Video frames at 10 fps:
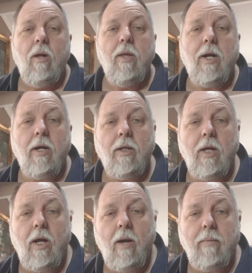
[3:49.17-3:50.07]
They don't
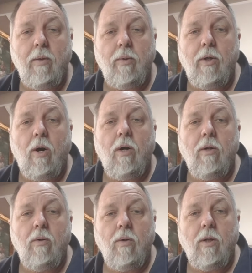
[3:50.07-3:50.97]
care how many we
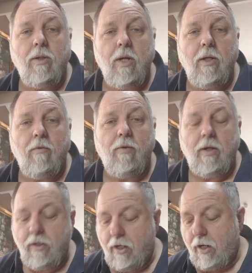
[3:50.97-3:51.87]
got. It's only a
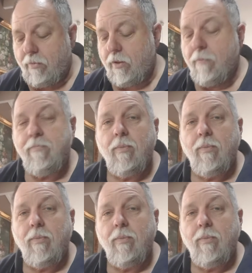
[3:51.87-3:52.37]
flat 10 amps.